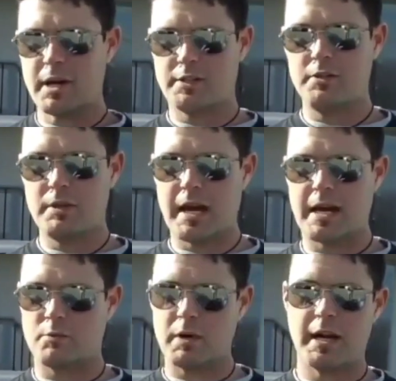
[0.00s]
Now you're running
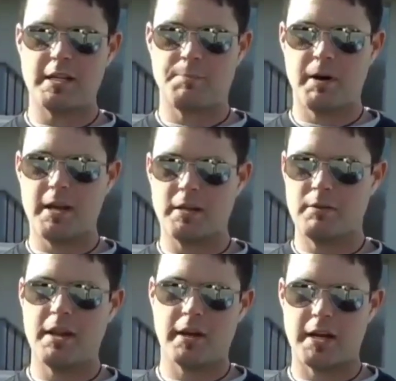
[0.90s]
2 guys, one guy
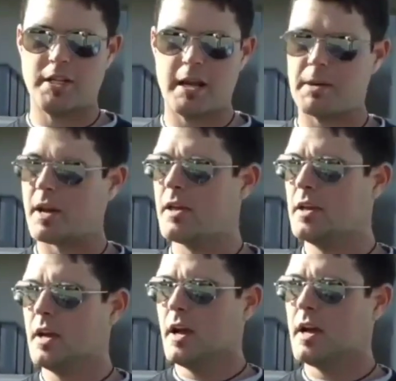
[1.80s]
spraying, another guy shamming.